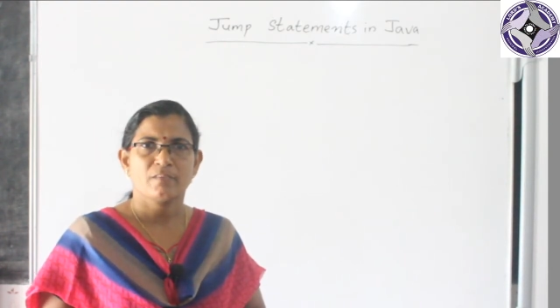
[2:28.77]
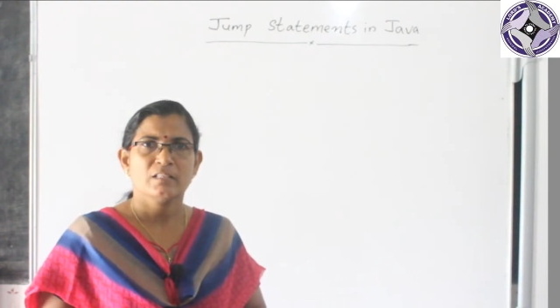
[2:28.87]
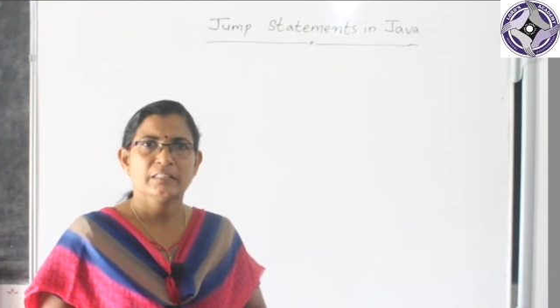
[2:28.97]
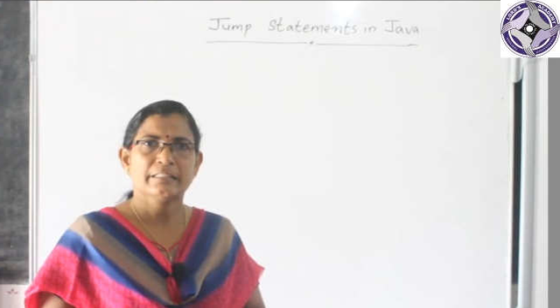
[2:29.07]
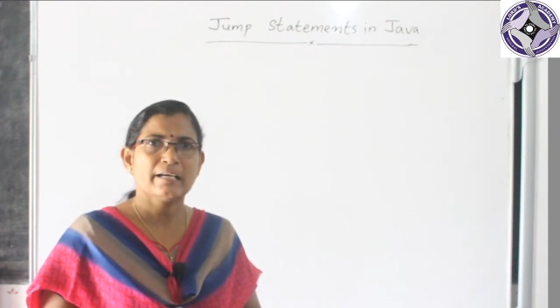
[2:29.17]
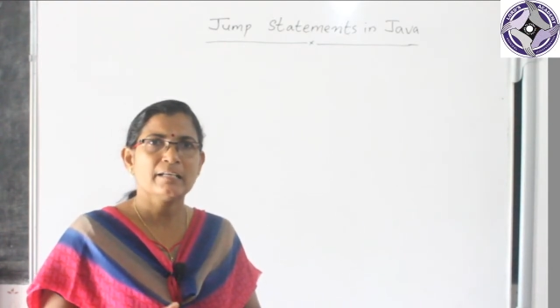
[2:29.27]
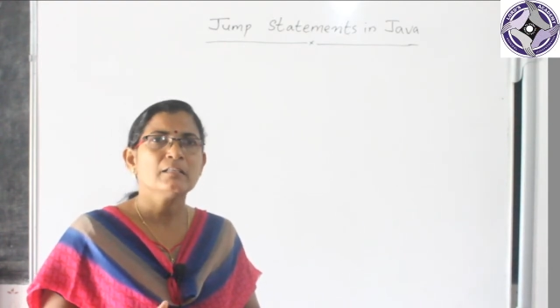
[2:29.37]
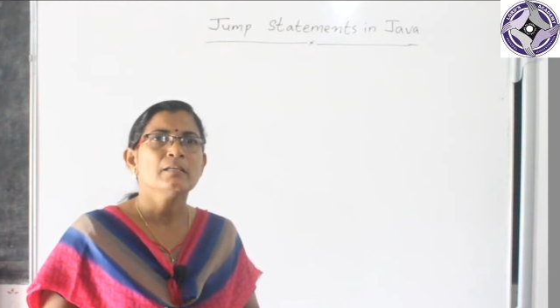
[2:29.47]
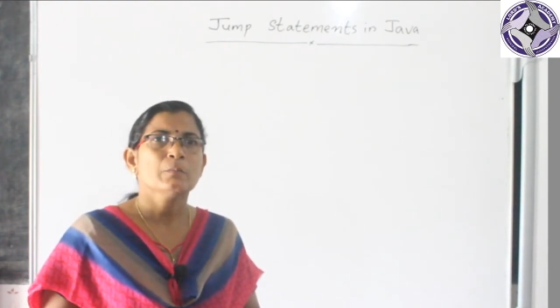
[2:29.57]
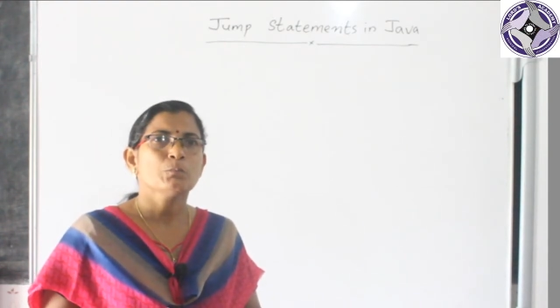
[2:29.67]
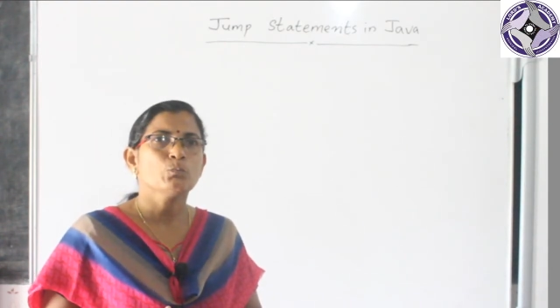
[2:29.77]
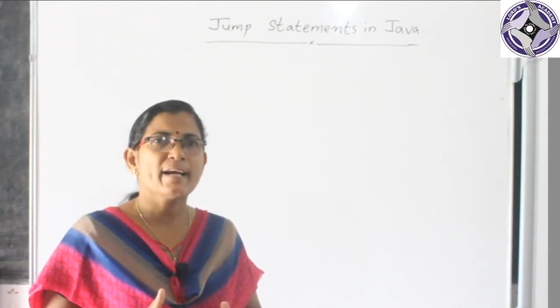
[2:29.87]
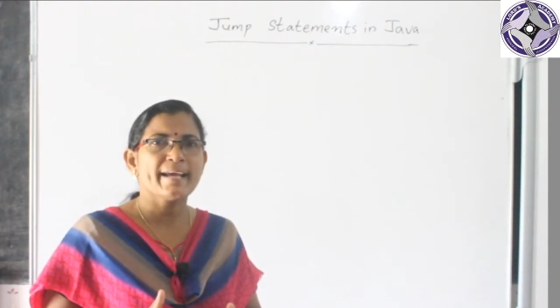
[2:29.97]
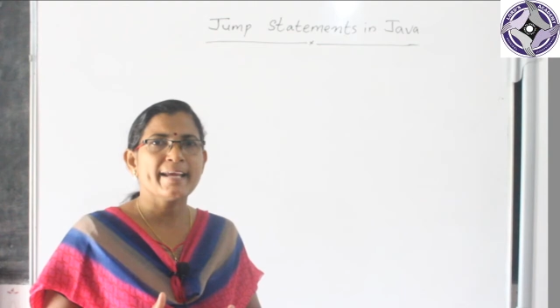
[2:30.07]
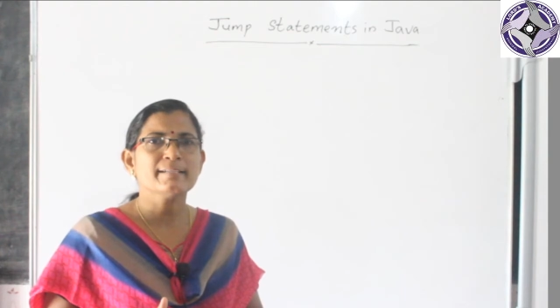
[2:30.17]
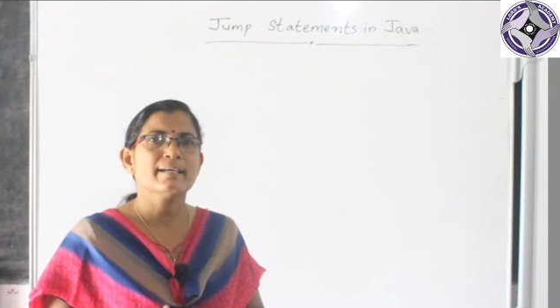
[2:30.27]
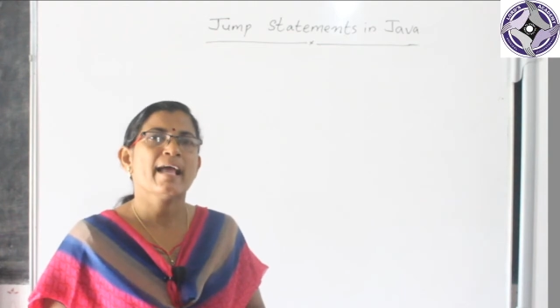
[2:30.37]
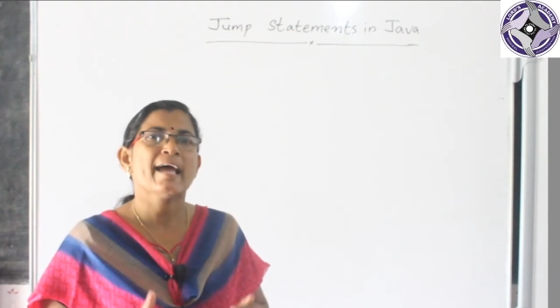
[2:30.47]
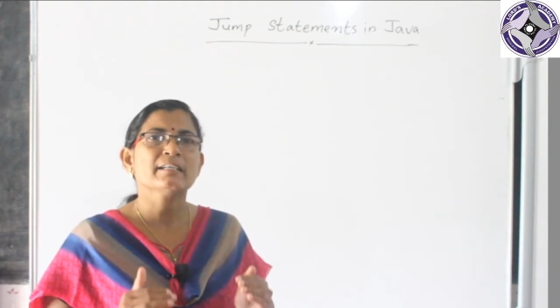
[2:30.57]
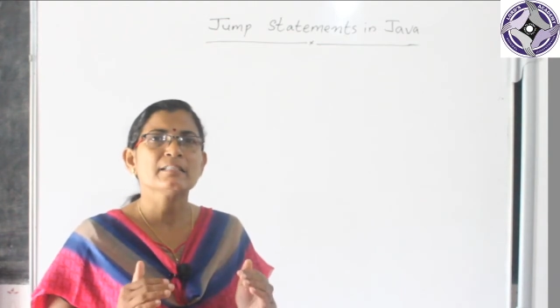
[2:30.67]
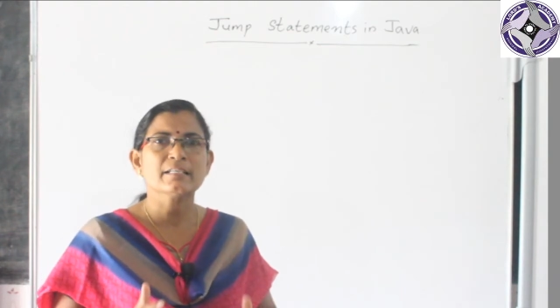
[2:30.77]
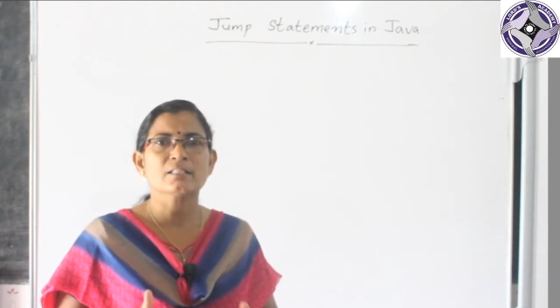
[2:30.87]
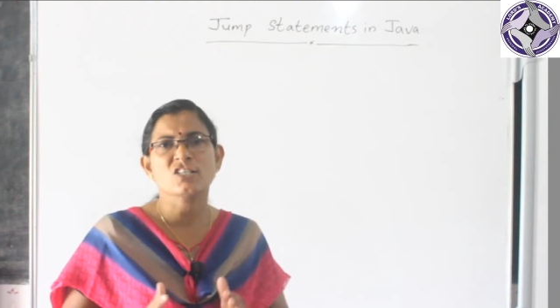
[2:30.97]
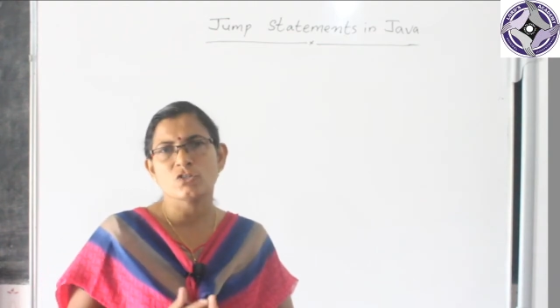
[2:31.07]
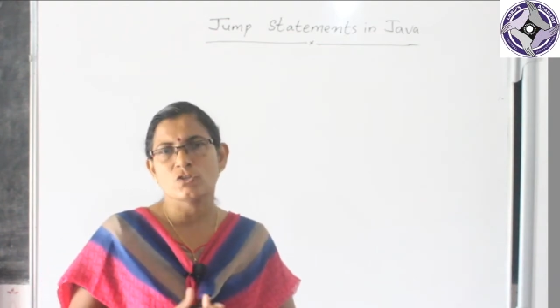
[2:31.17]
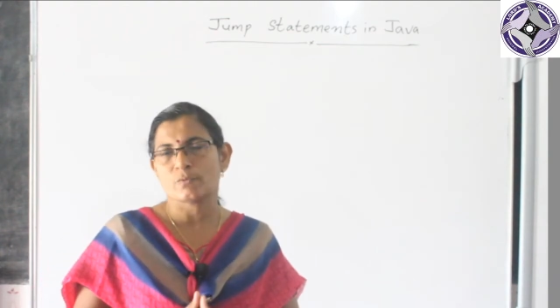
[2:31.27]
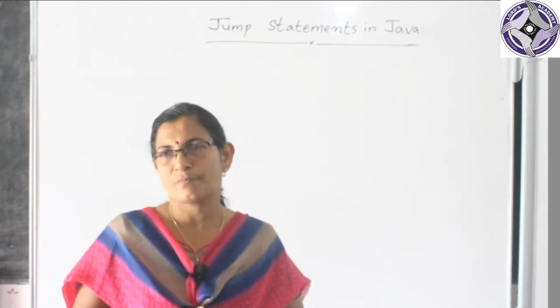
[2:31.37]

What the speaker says: They are break and continue.